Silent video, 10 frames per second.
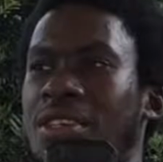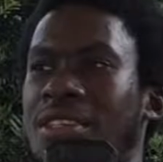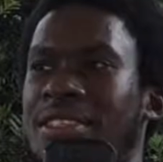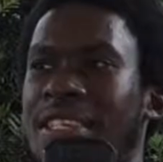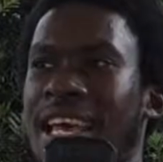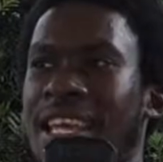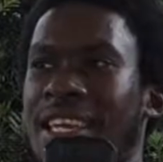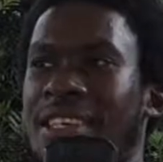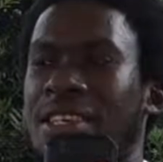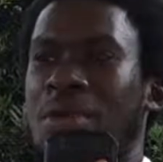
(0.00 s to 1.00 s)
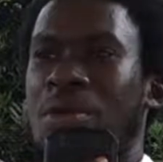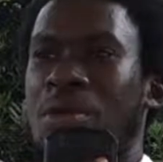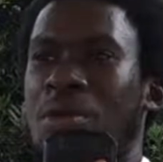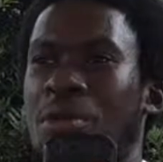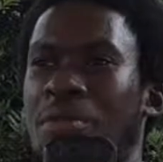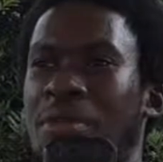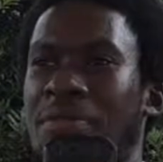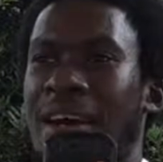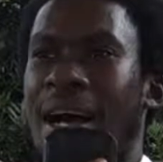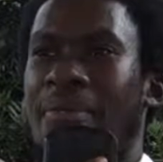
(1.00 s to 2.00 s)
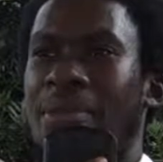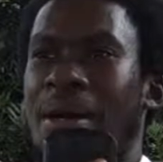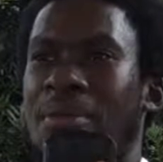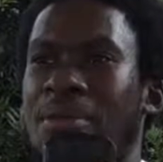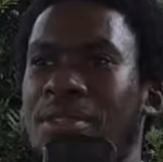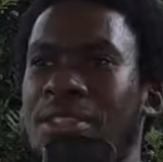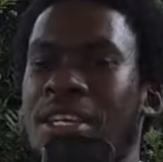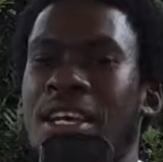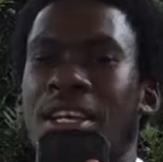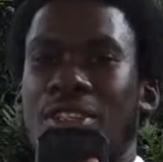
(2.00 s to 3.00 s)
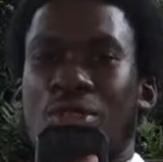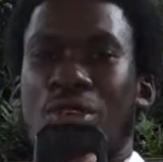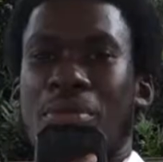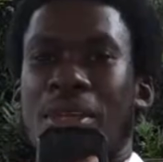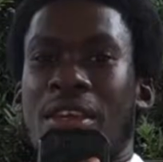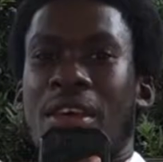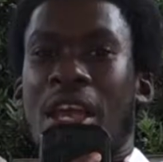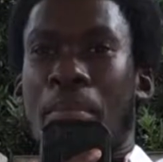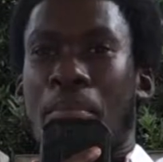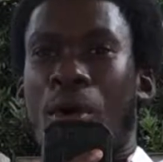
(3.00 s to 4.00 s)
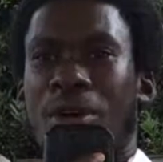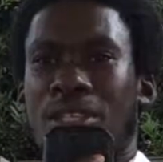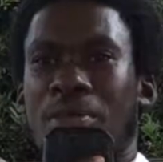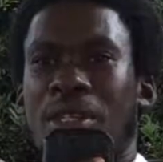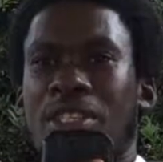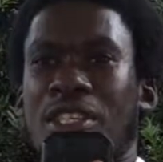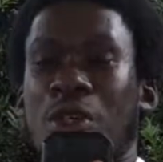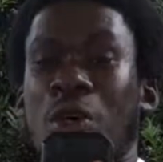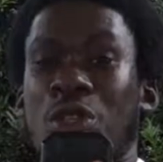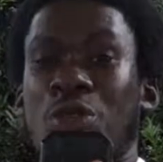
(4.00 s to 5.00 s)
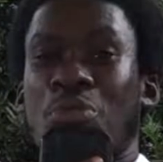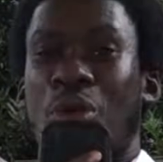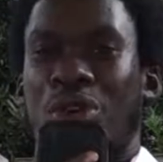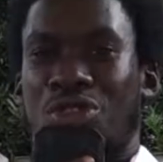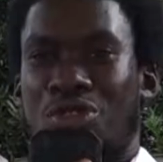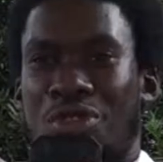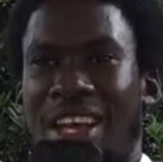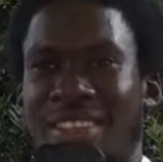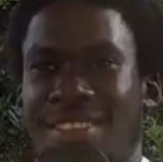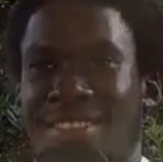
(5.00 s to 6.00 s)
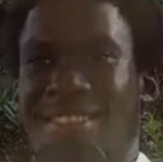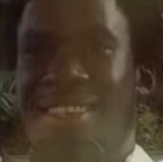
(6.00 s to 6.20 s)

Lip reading: setting, your home, your family members, it's going to be impossible and it's going to cause you more stress